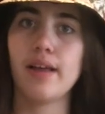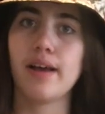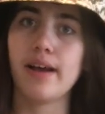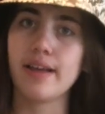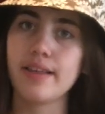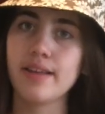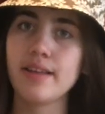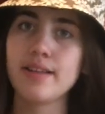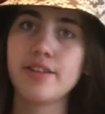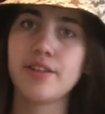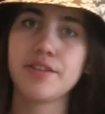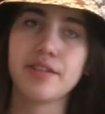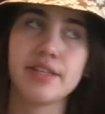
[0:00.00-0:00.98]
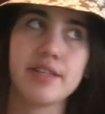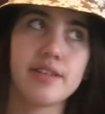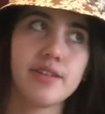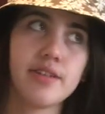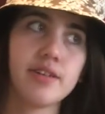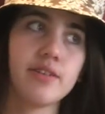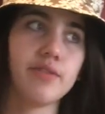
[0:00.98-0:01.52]
I think it's just
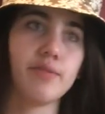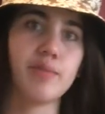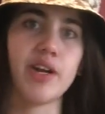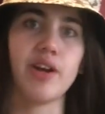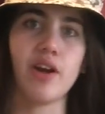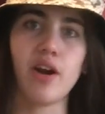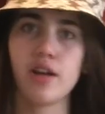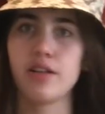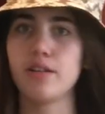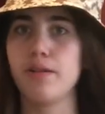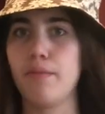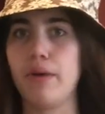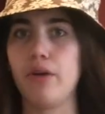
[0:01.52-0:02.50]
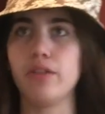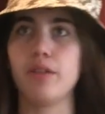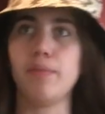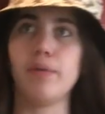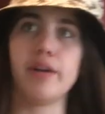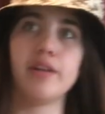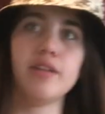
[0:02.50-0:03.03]
easier for me not to melt the
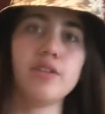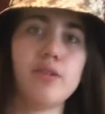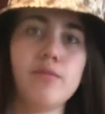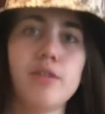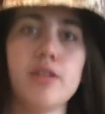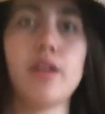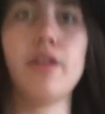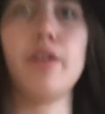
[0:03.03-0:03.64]
butter, so I'm just gonna